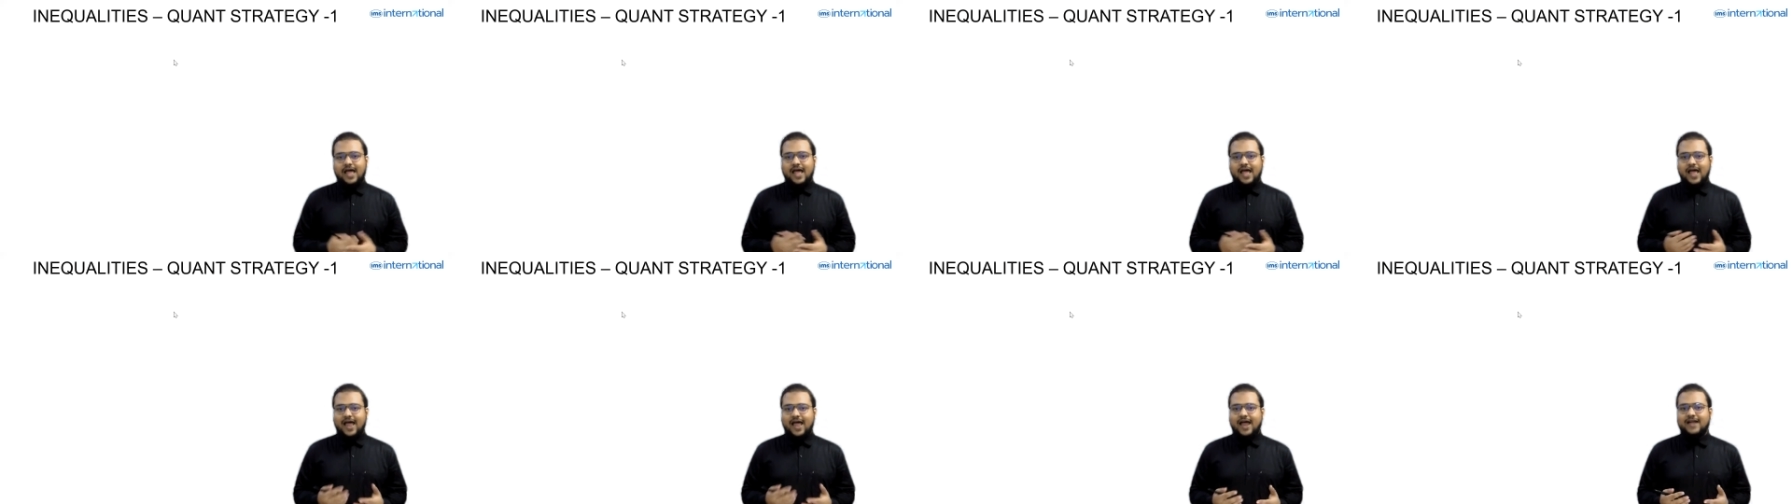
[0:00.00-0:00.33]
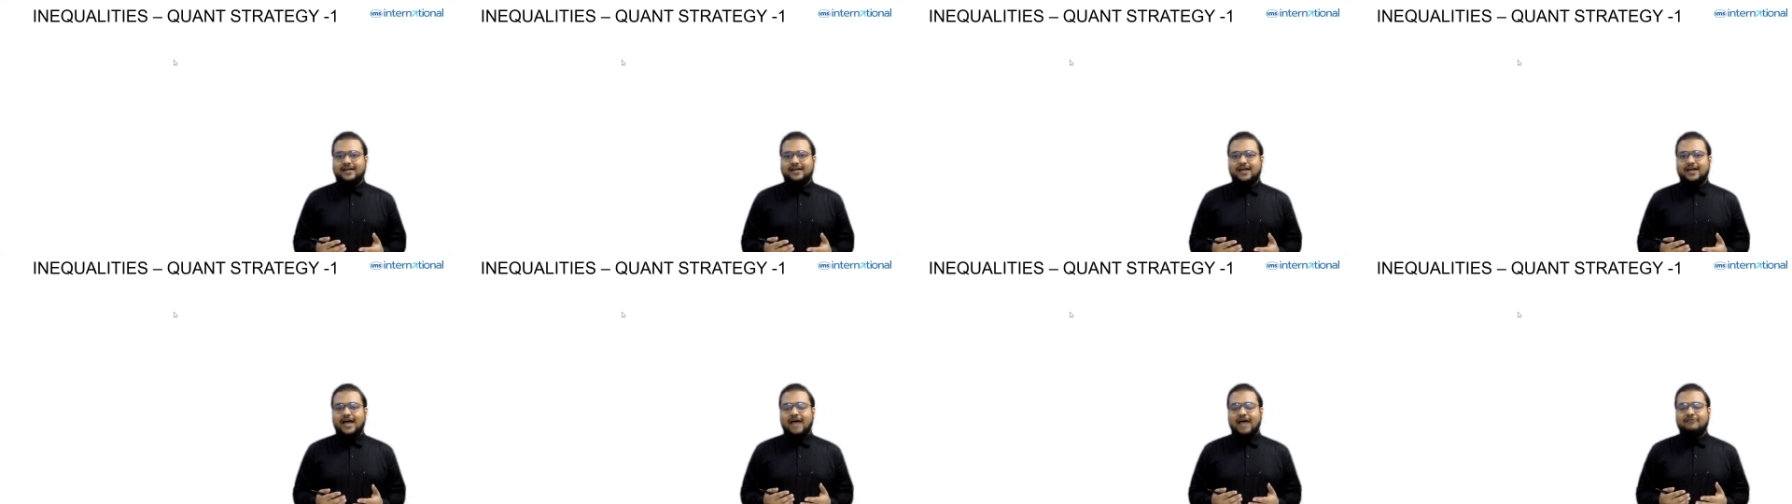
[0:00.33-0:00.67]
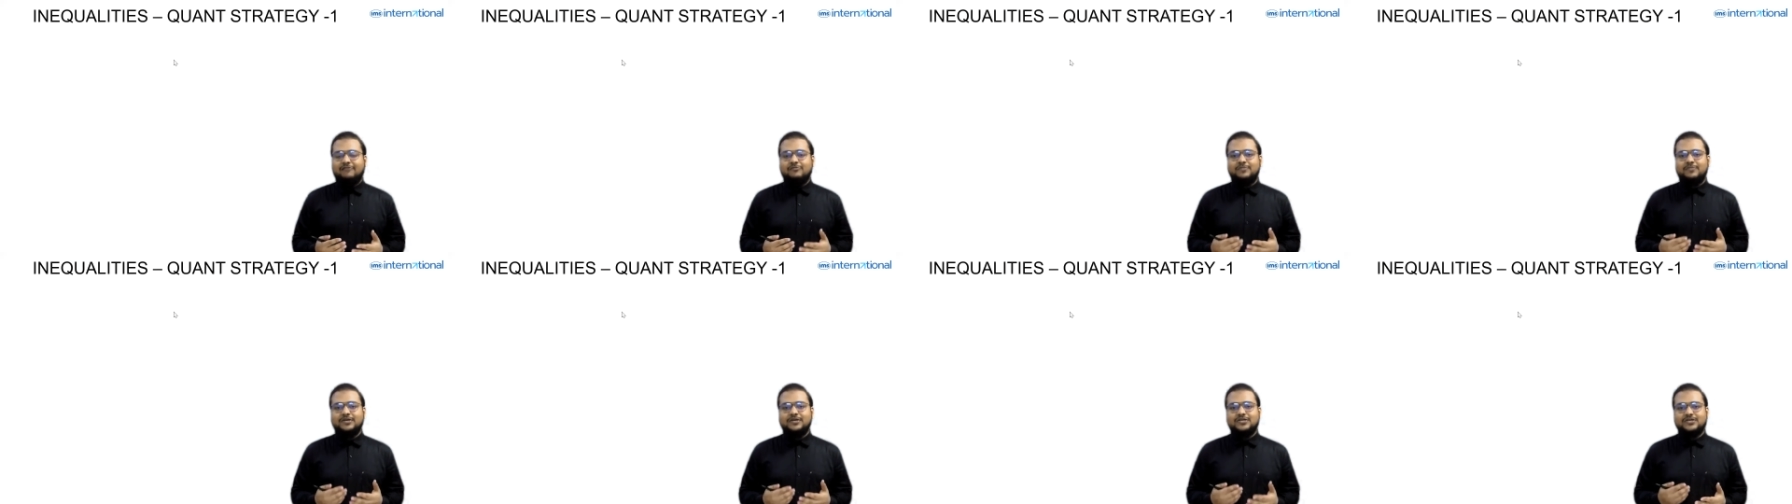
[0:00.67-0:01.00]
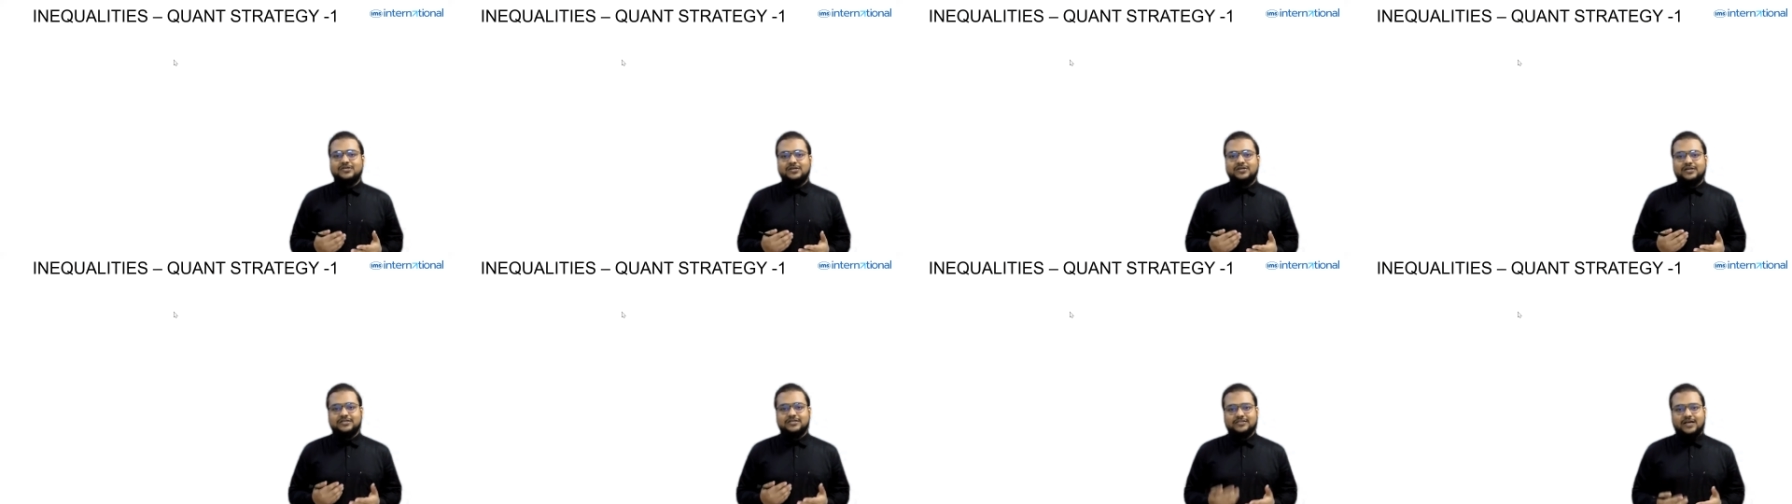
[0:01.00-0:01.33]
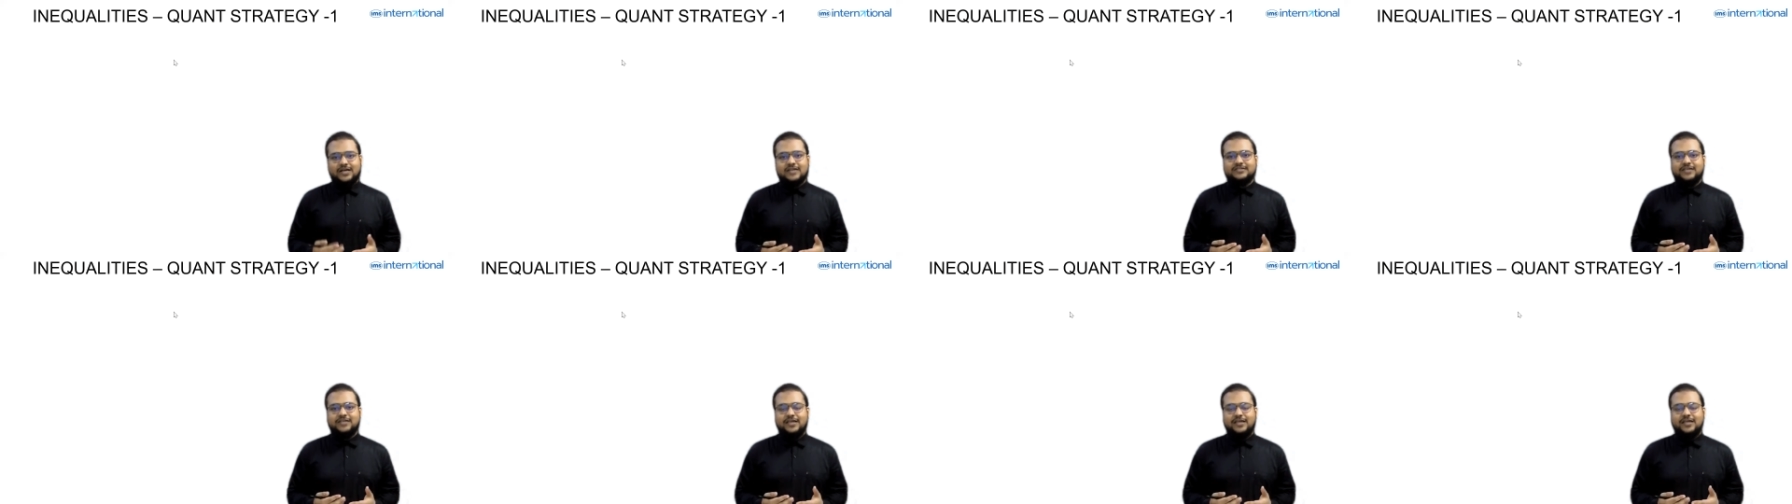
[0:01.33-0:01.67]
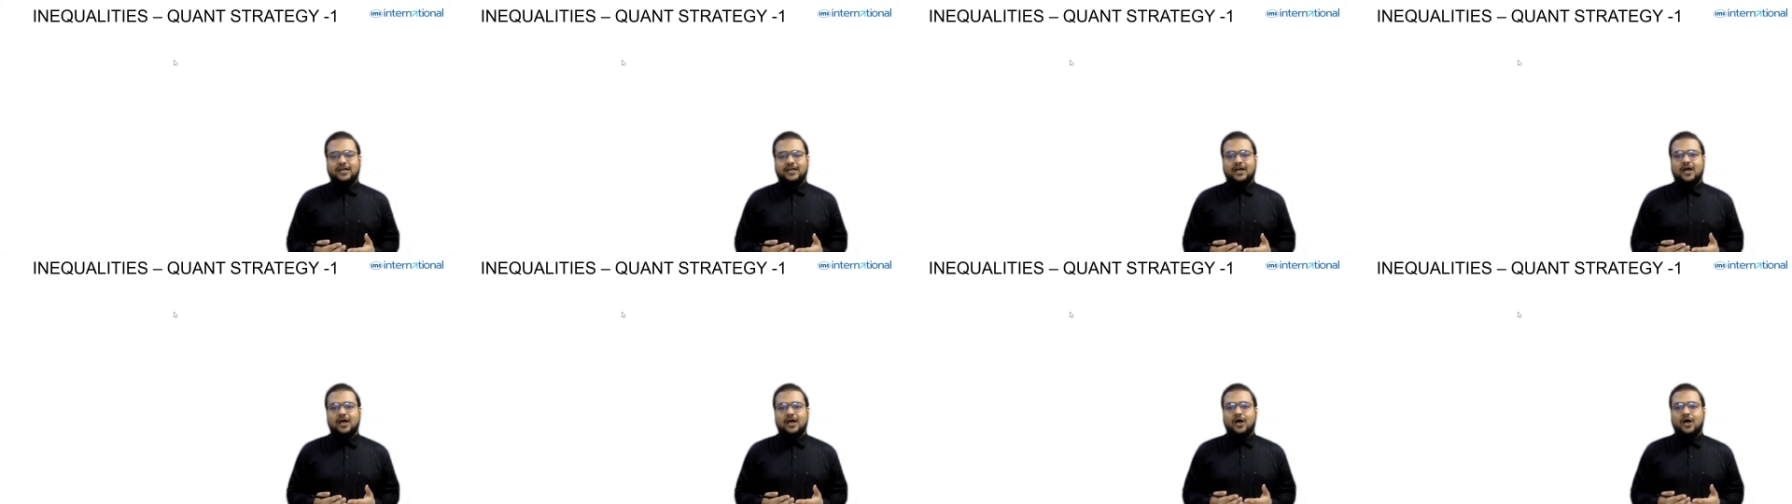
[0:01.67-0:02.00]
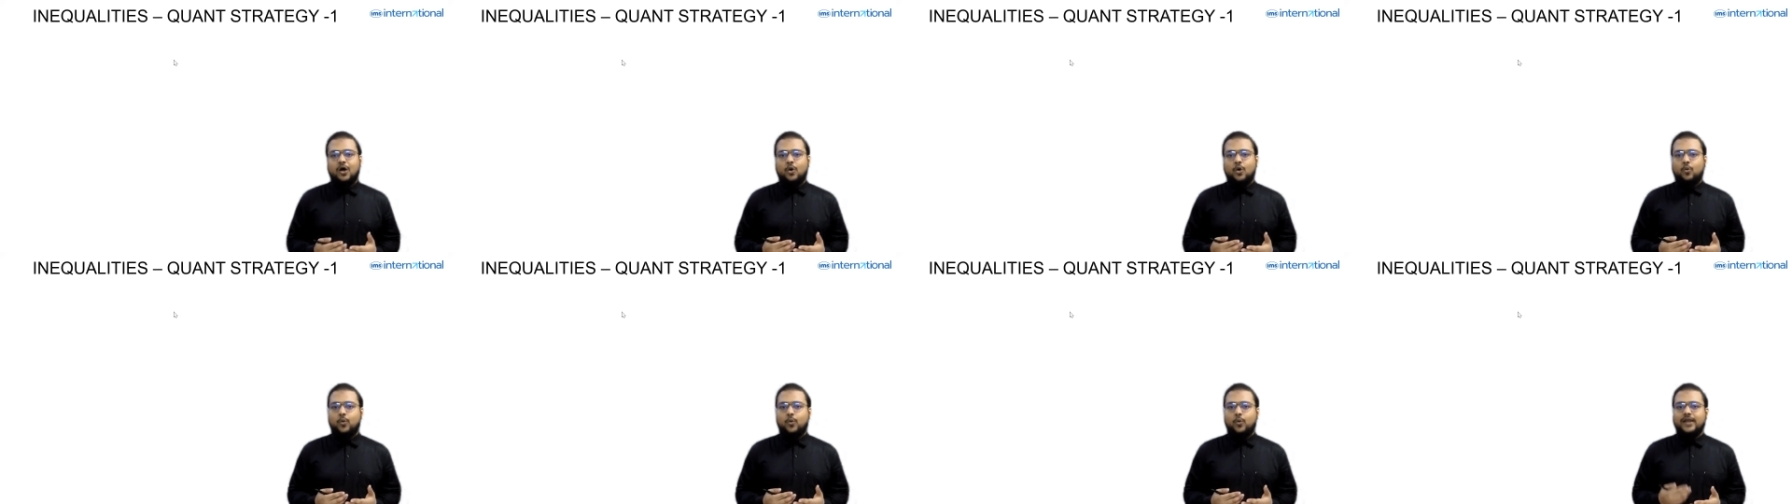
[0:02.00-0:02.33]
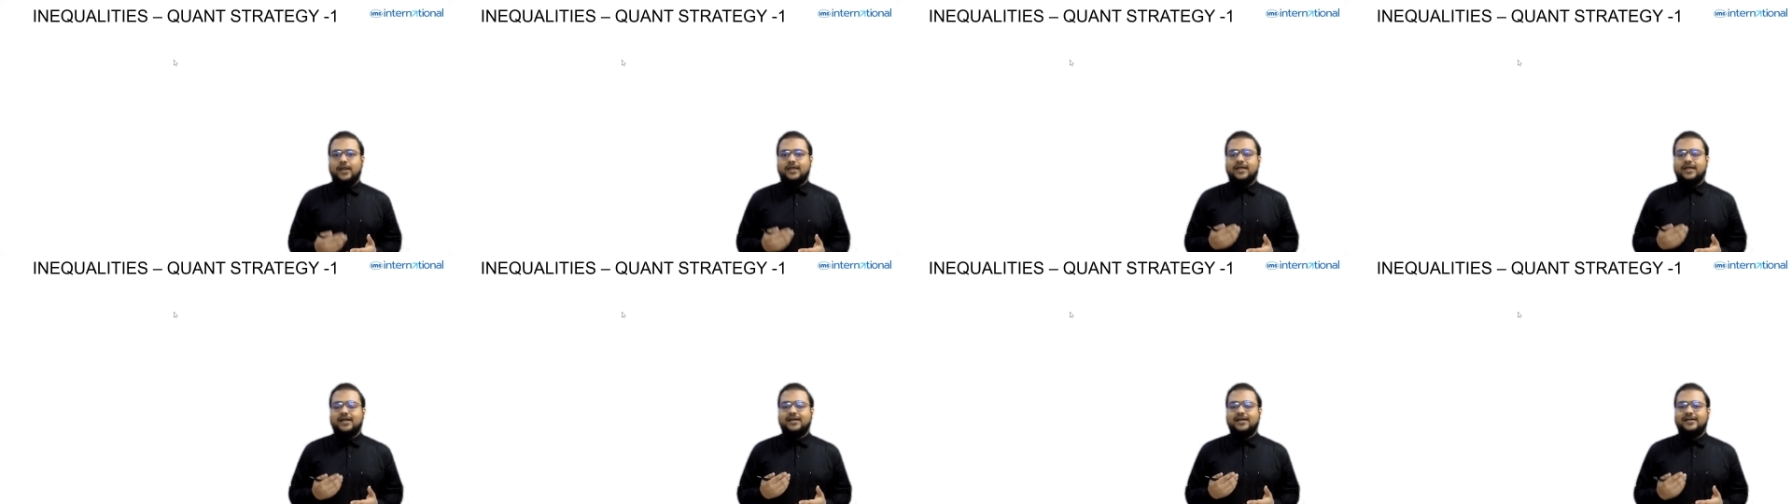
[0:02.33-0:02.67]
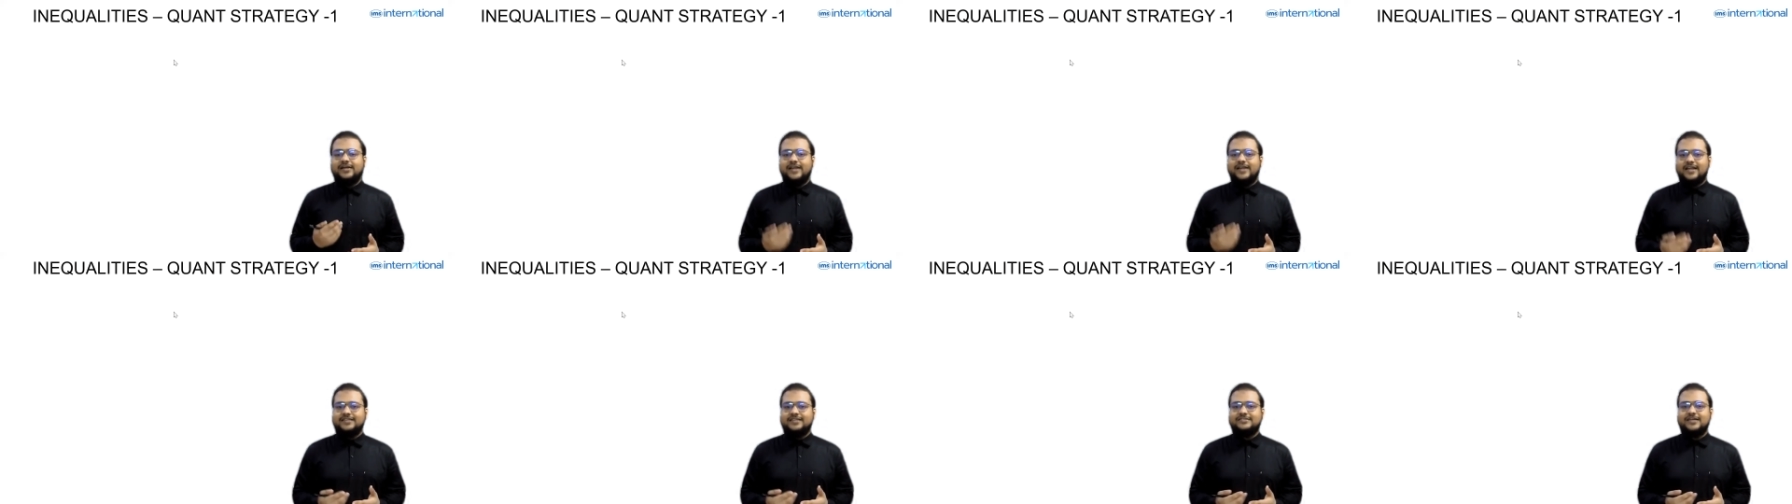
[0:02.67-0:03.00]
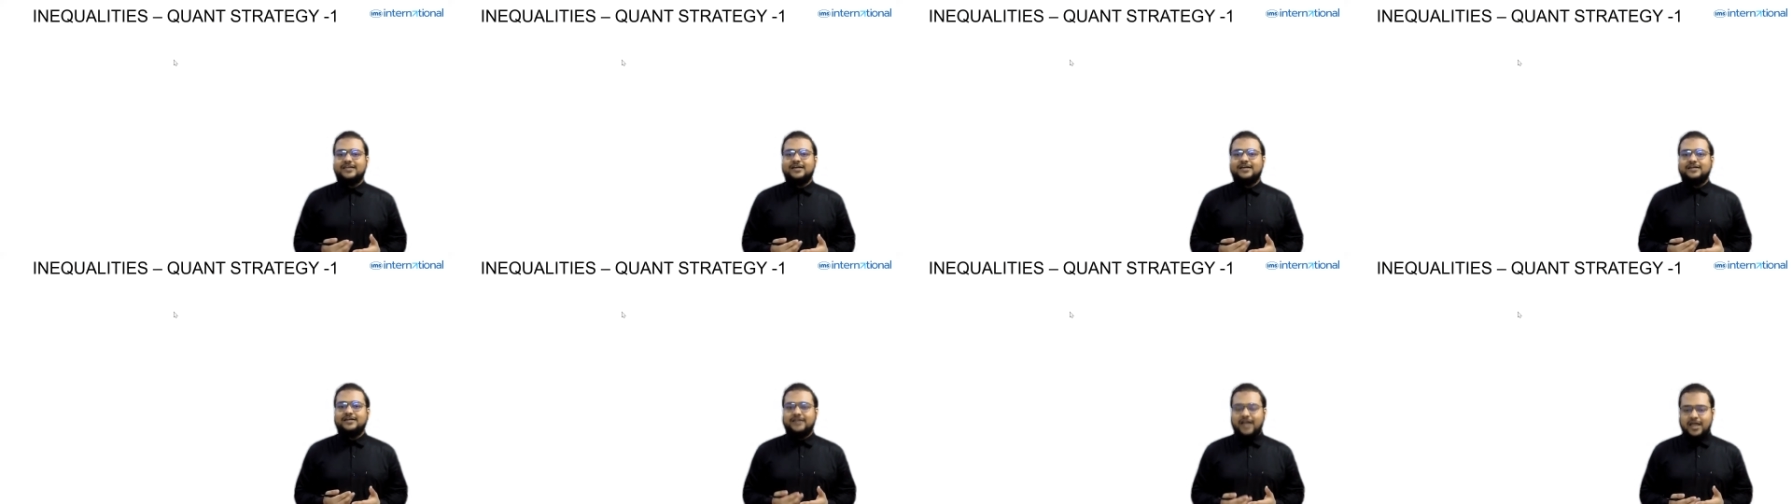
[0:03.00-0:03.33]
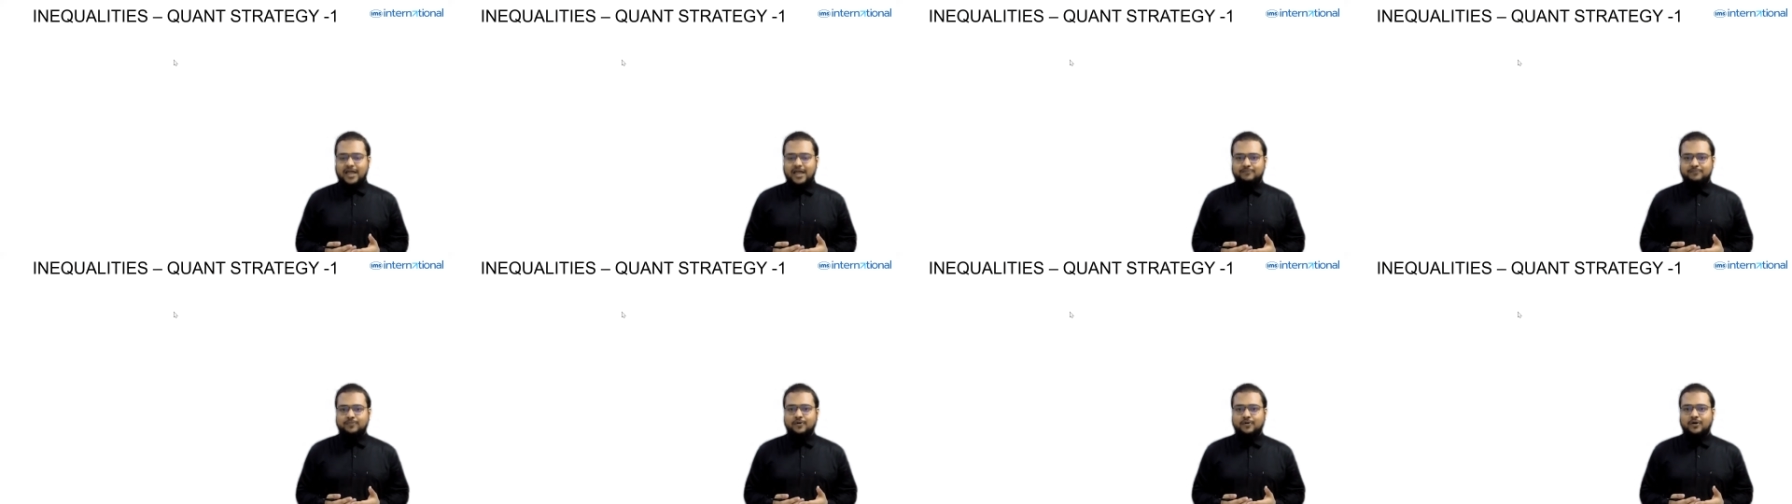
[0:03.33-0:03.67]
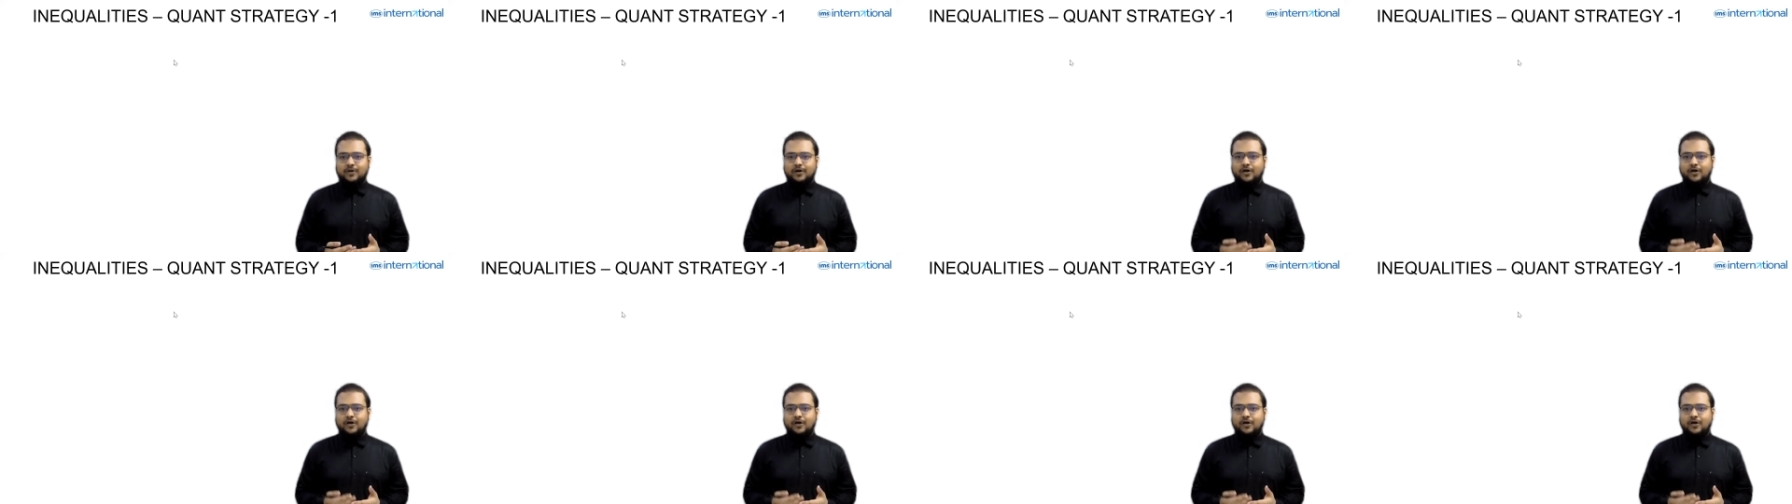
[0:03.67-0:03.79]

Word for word: And I will be discussing a very interesting type